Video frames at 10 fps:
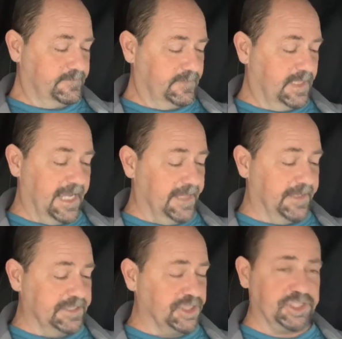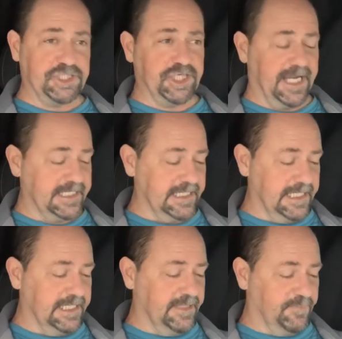Yeah, they just checked it.
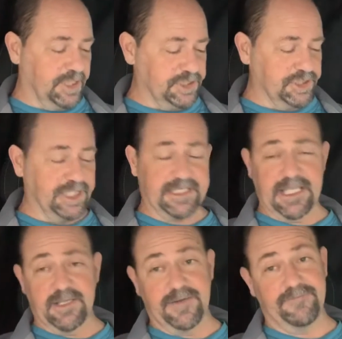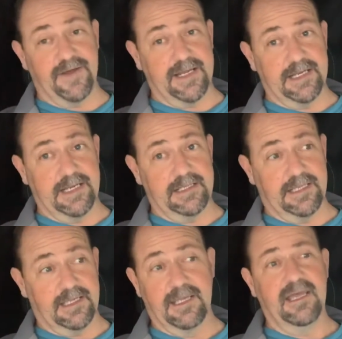They did a pressure check. They couldn't find
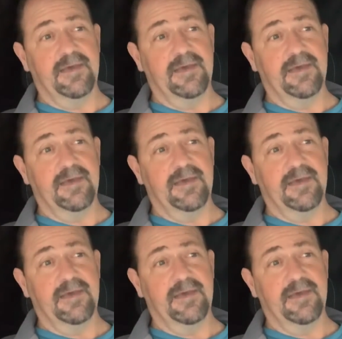anything.